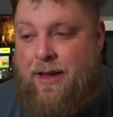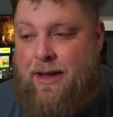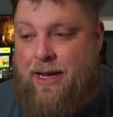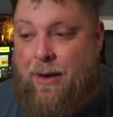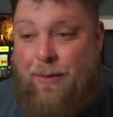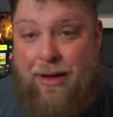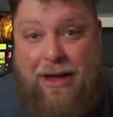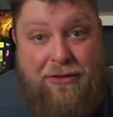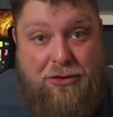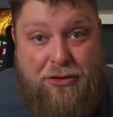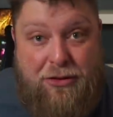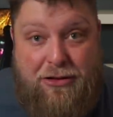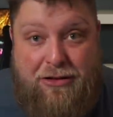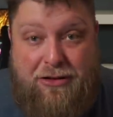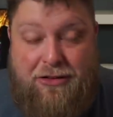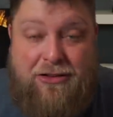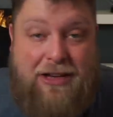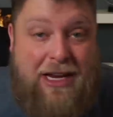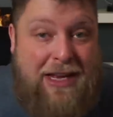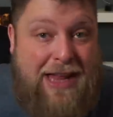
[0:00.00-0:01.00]
Now, it is good to
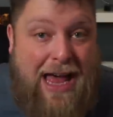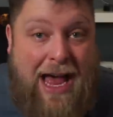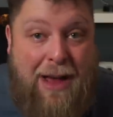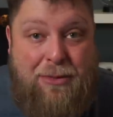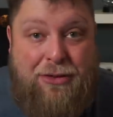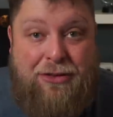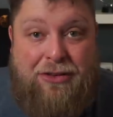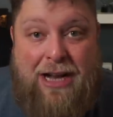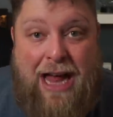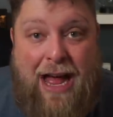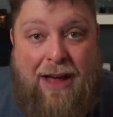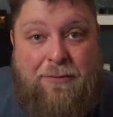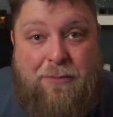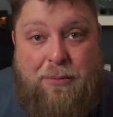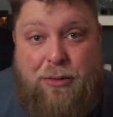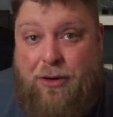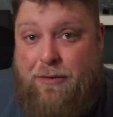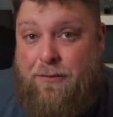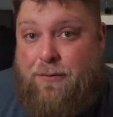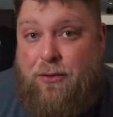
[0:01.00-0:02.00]
see that Amazon have
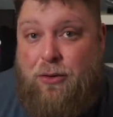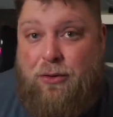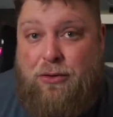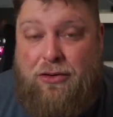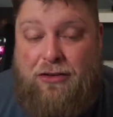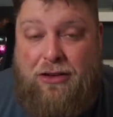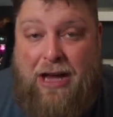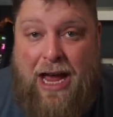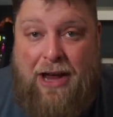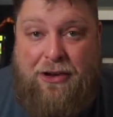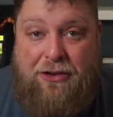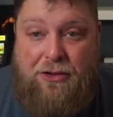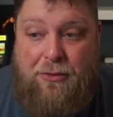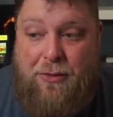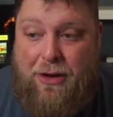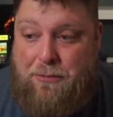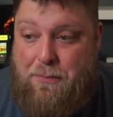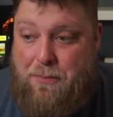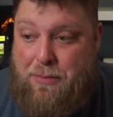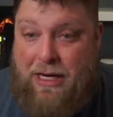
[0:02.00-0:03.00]
put a full-size
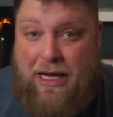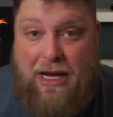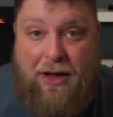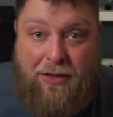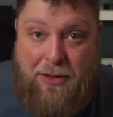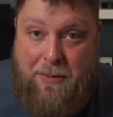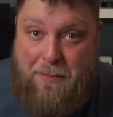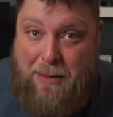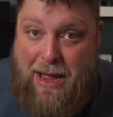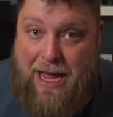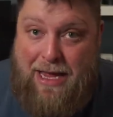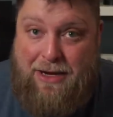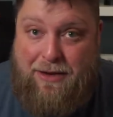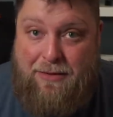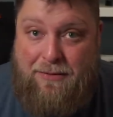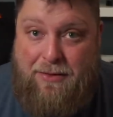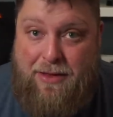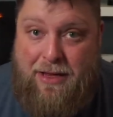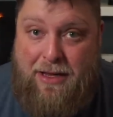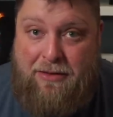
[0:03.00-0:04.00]
USB on the back
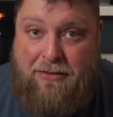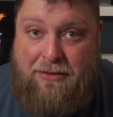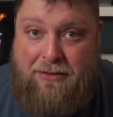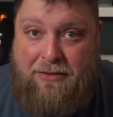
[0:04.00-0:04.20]
of this.